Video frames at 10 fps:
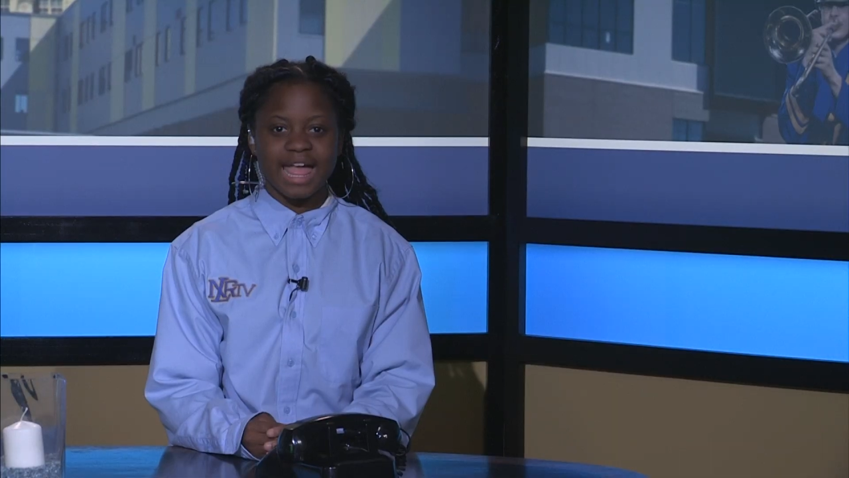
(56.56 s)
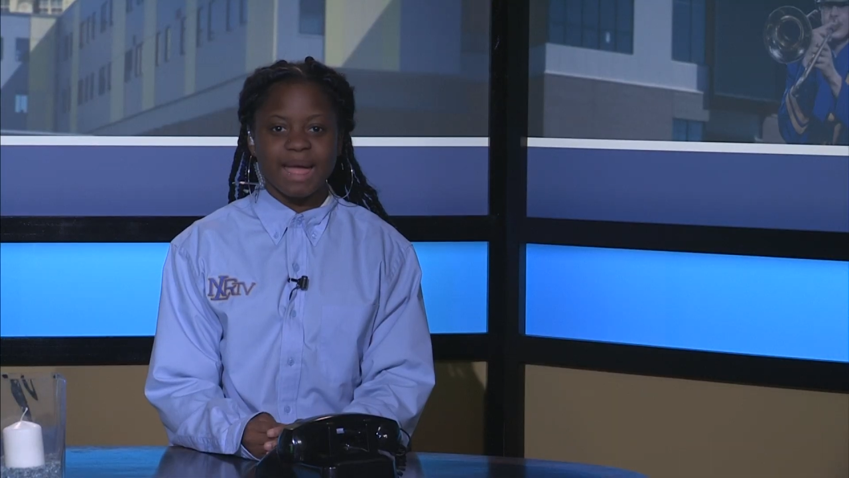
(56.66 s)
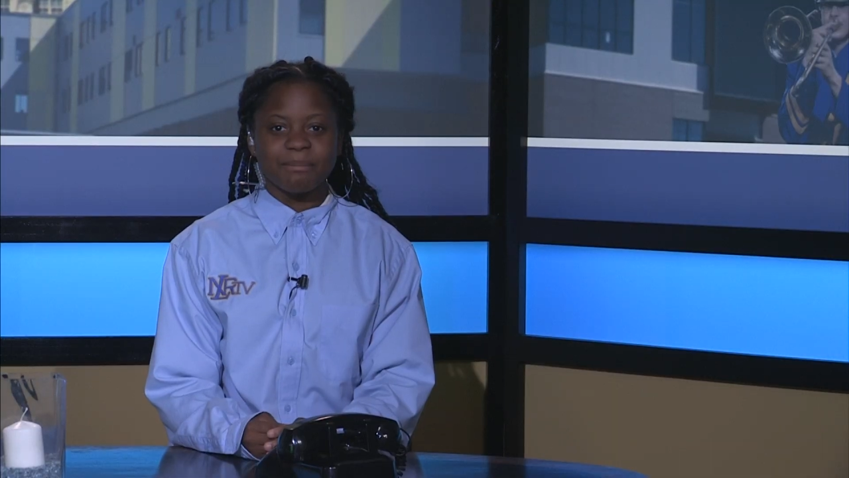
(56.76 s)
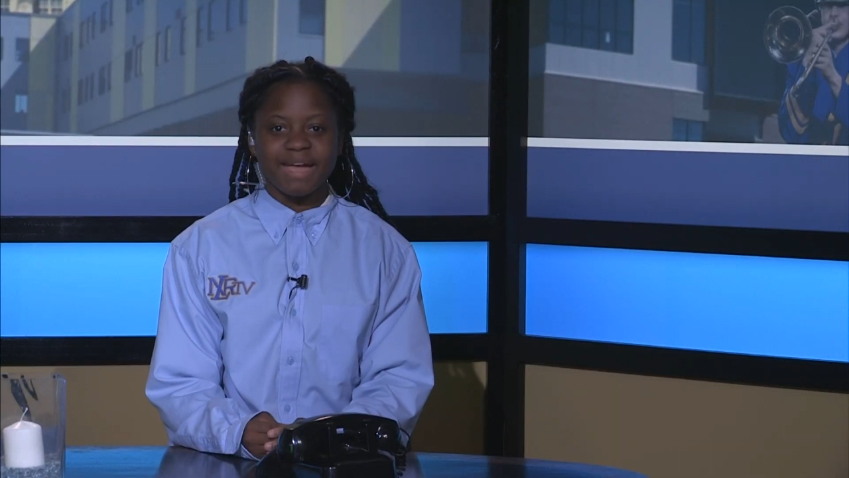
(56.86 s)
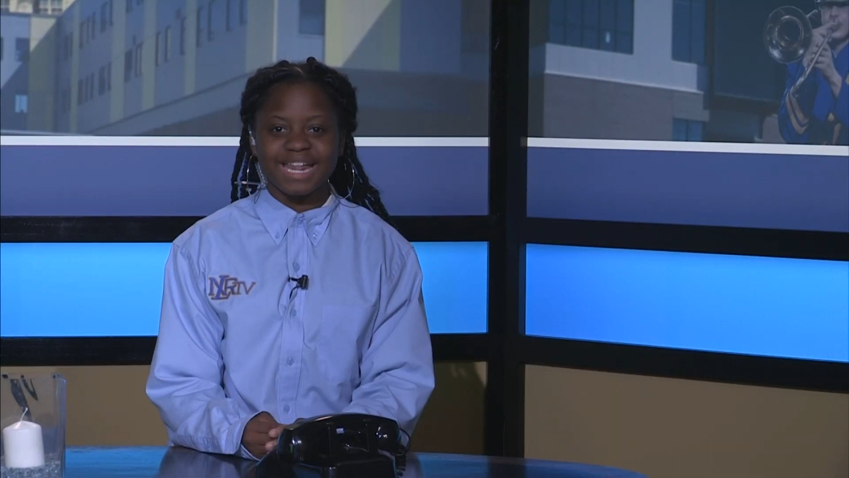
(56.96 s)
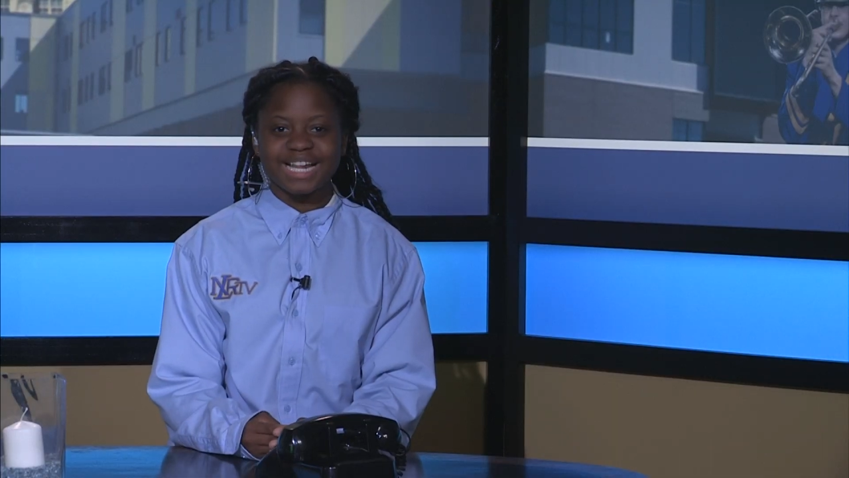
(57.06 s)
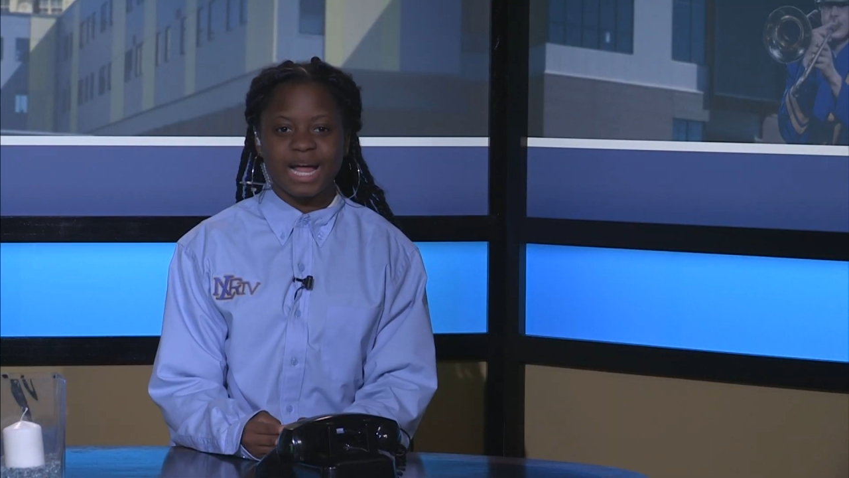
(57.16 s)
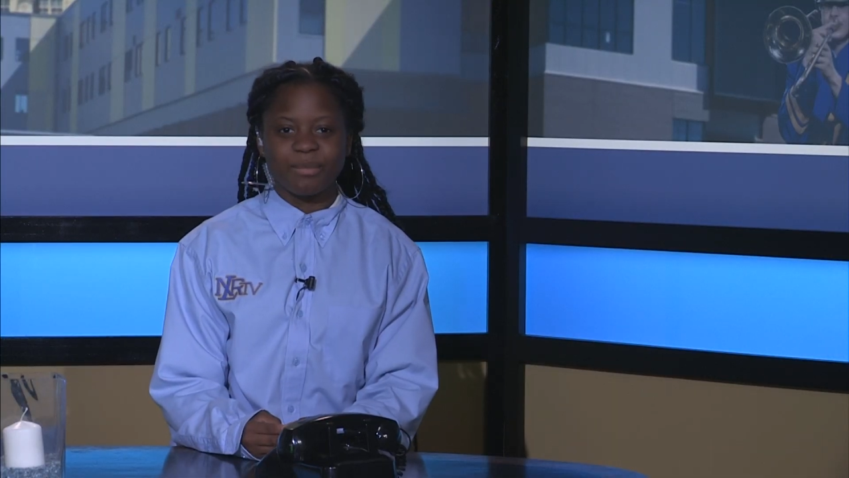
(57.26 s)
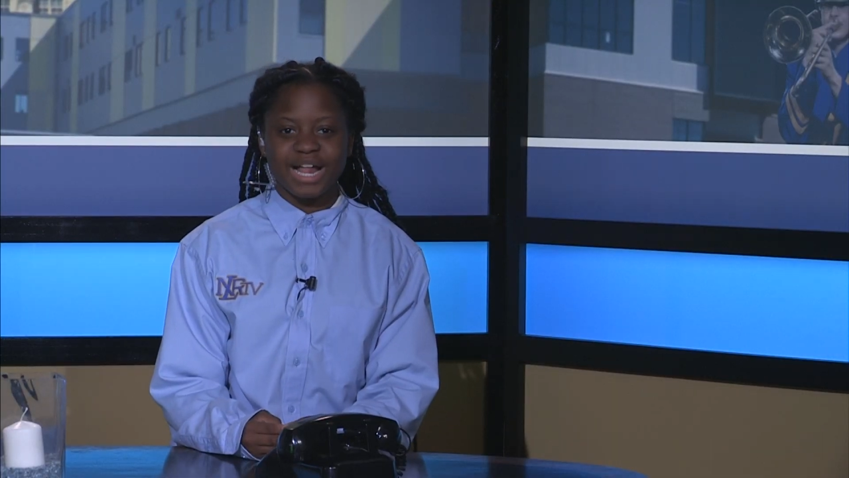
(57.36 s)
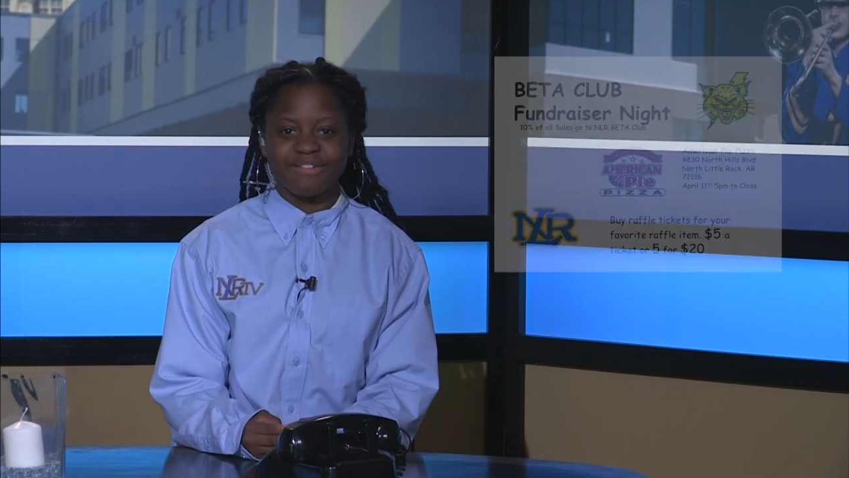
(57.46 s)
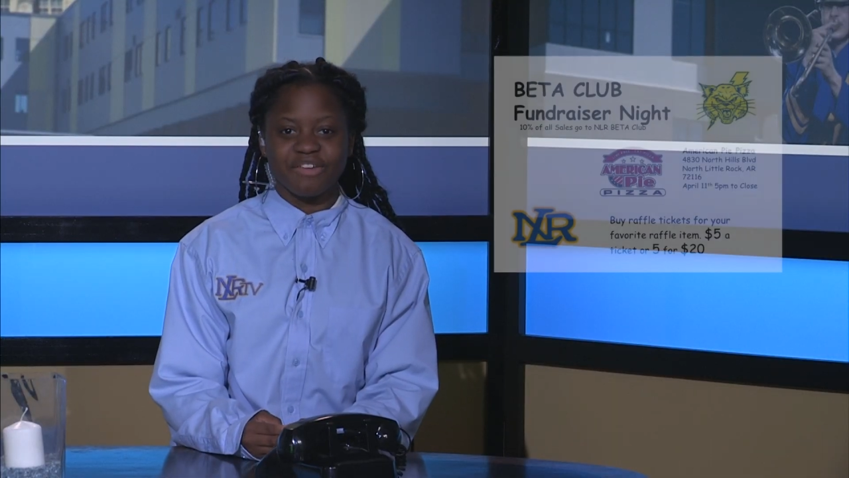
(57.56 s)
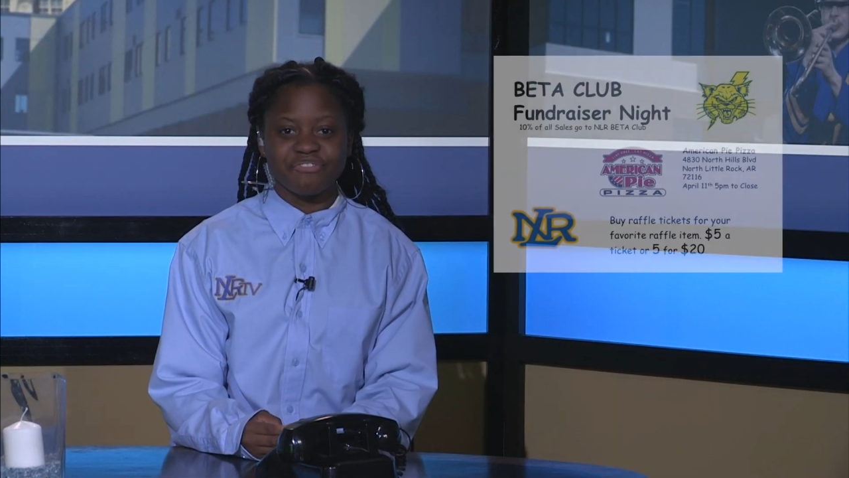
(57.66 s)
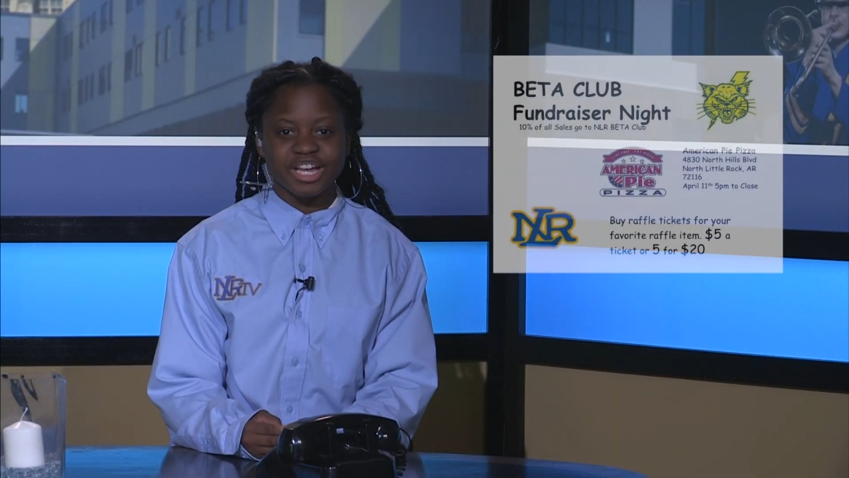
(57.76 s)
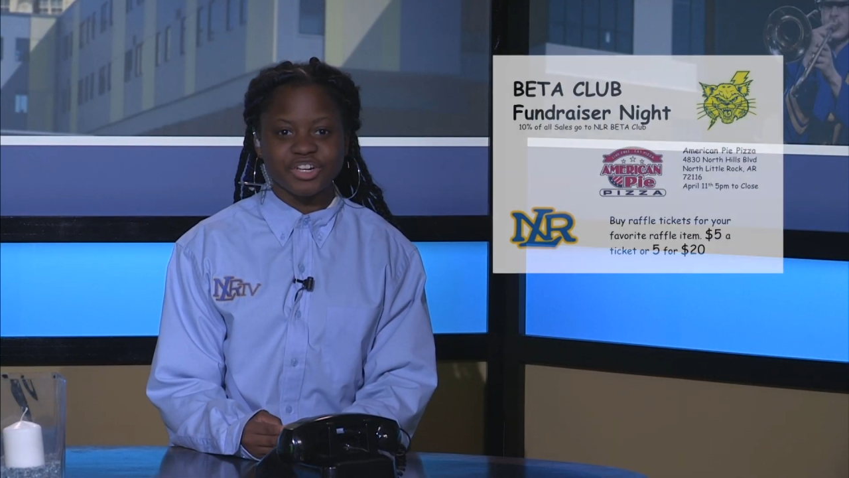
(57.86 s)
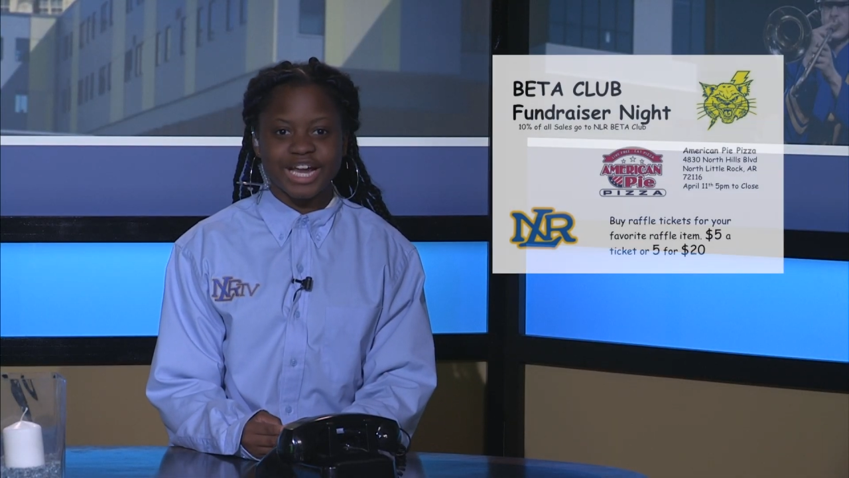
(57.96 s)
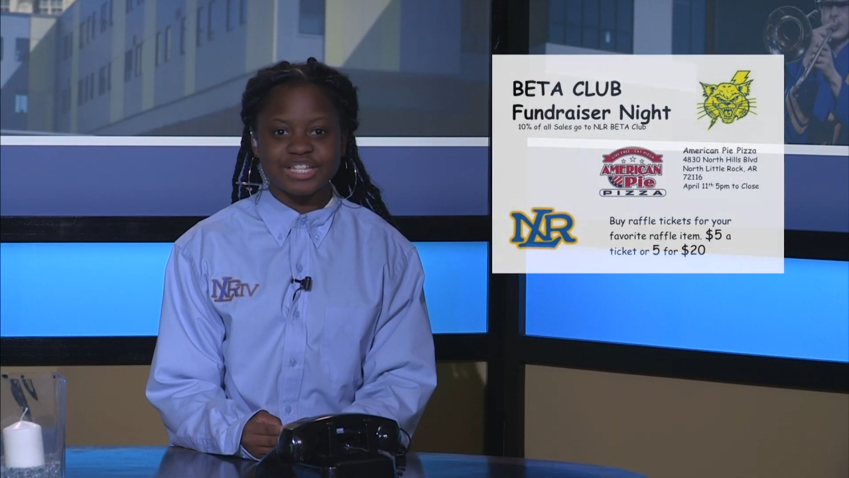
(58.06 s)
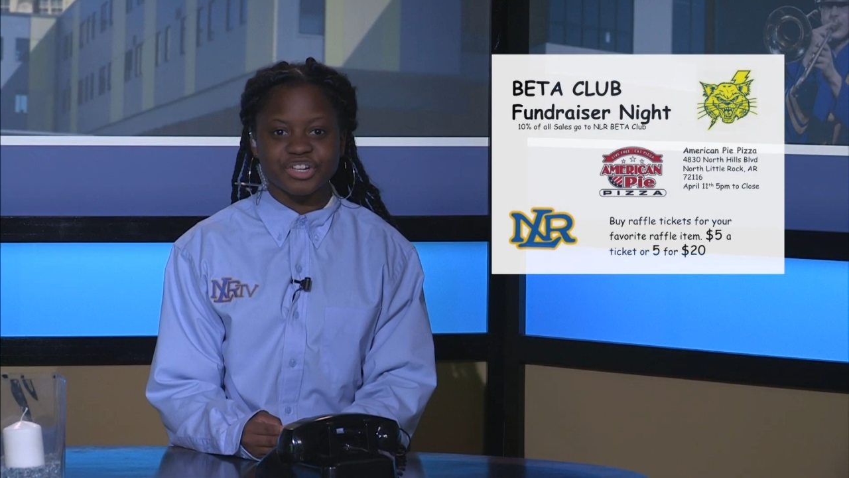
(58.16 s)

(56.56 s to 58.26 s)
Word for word: Beta Club will have a fundraiser